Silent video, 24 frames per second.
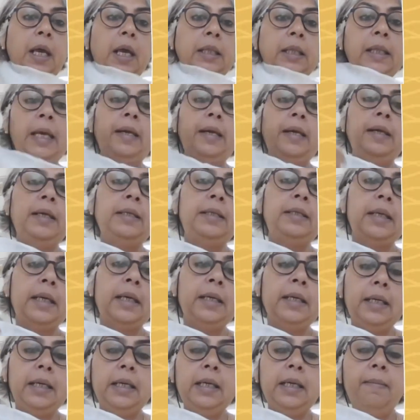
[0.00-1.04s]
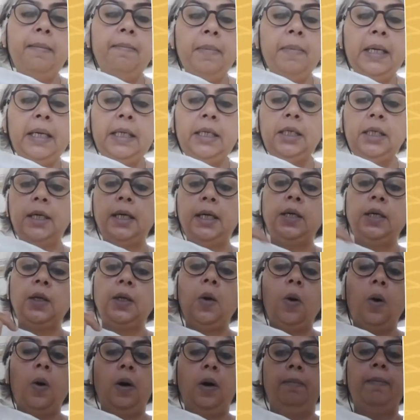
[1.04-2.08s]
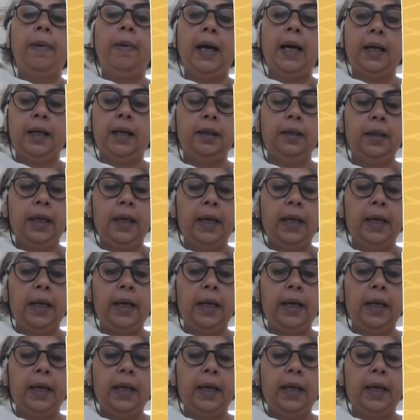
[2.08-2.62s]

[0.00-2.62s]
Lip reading: there is an immediate callback,